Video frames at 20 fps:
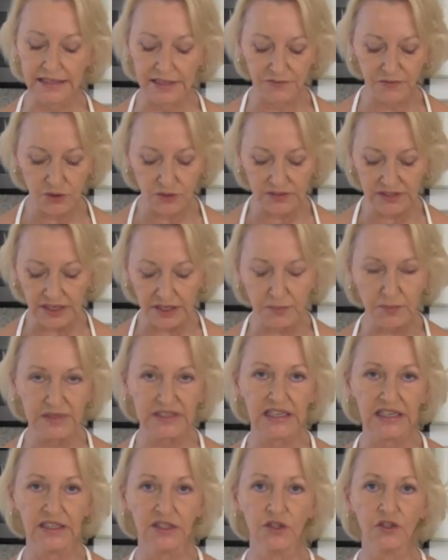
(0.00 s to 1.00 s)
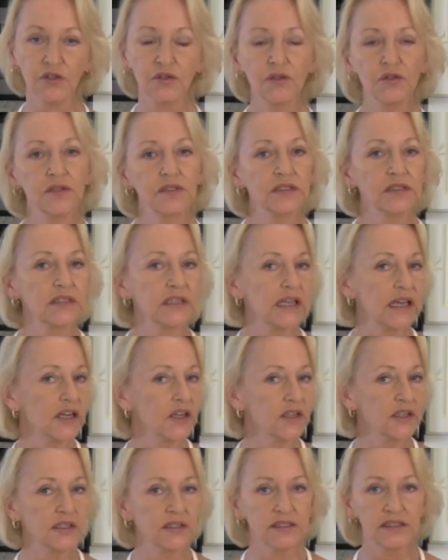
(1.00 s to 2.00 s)
If you take potatoes and
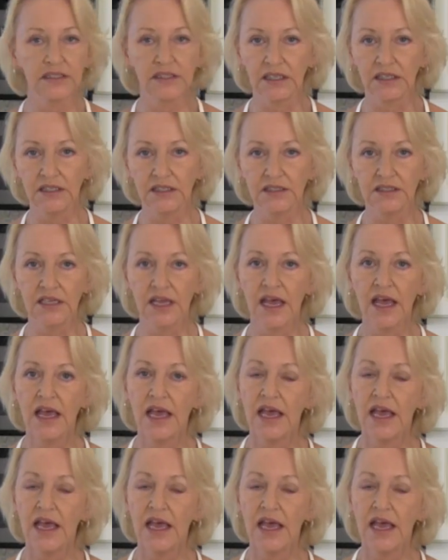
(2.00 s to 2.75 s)
carrots and onions